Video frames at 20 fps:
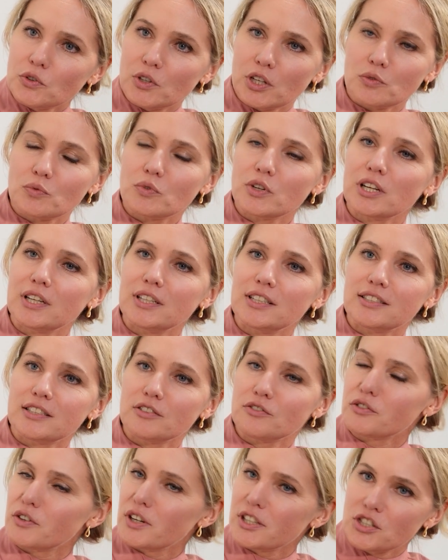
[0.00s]
You can really
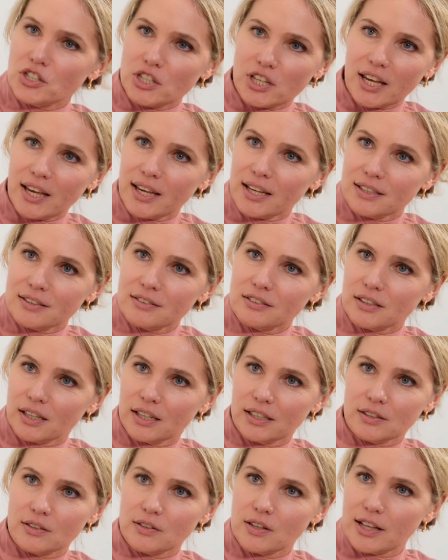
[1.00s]
differentiate
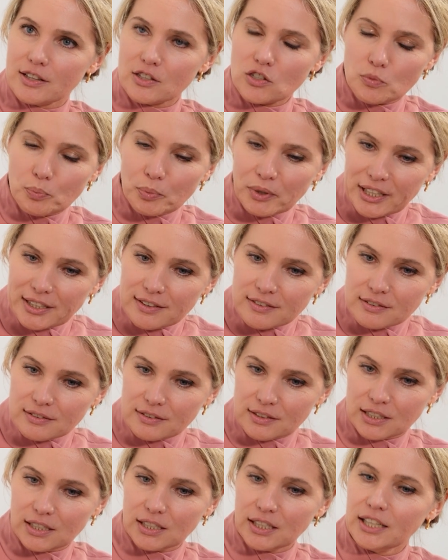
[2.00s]
and split
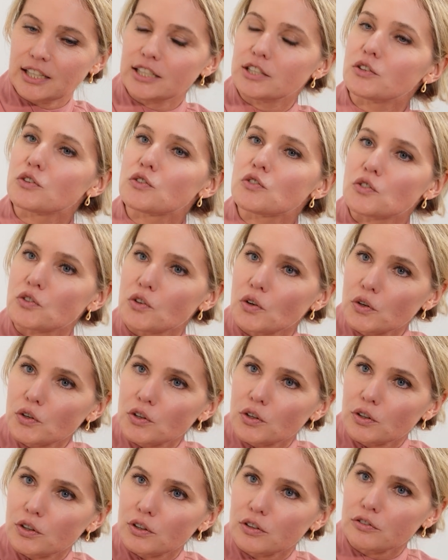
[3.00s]
the inner
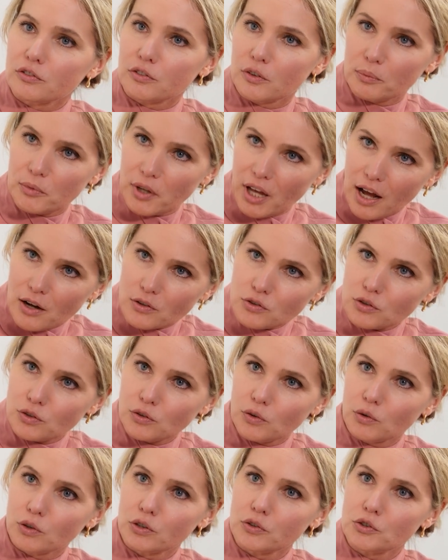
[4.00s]
circular from the
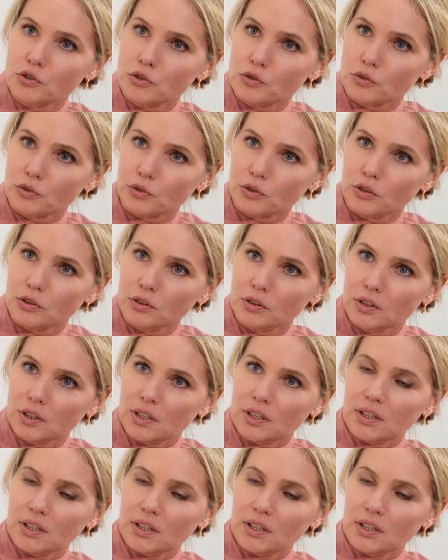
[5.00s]
outer longitudinal.